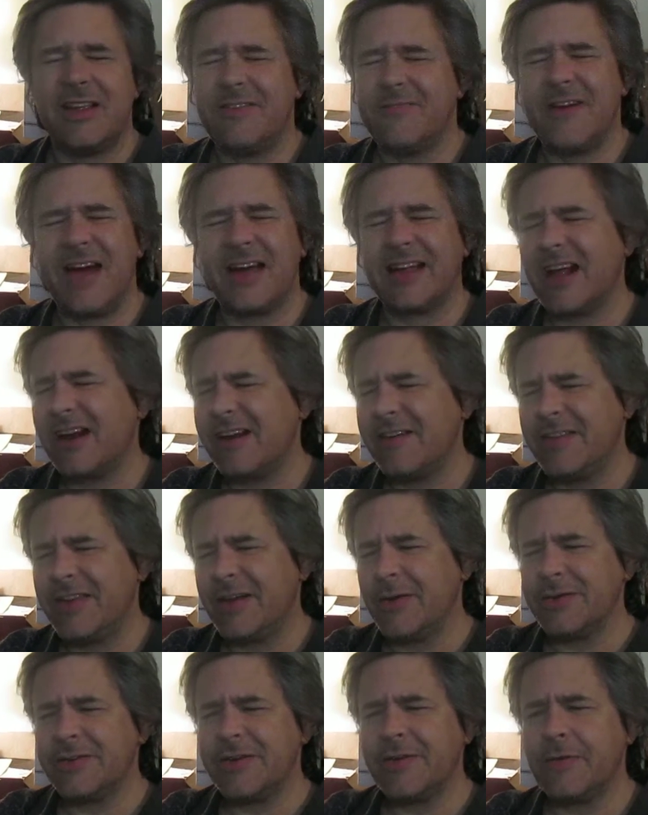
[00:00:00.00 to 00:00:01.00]
In fact, I don't
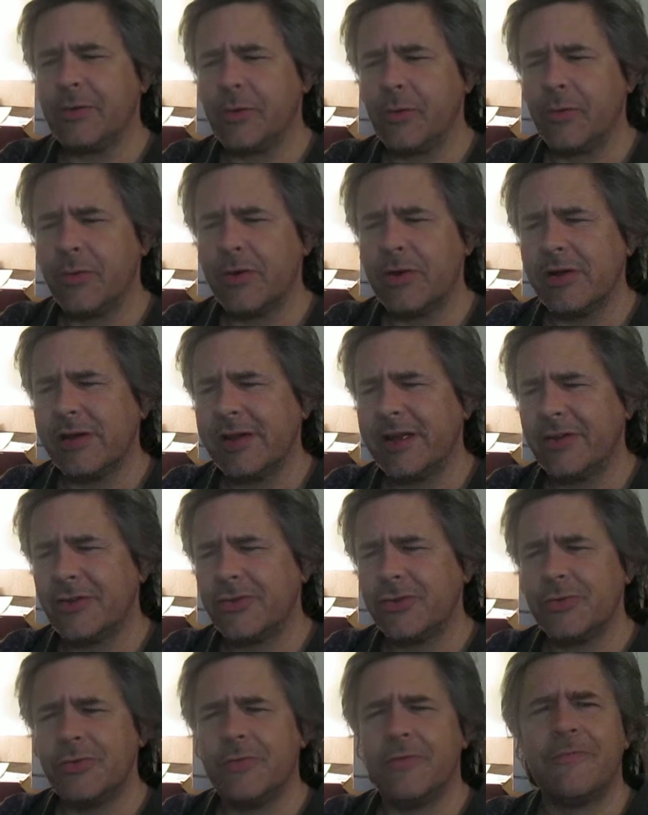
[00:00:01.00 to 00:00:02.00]
think it was ever really a
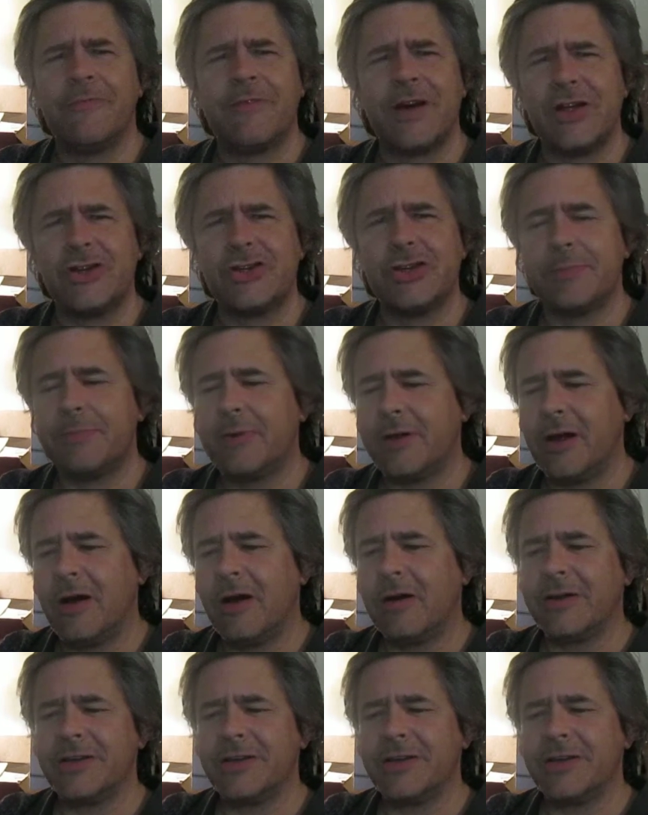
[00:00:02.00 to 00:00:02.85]
true friendship at all,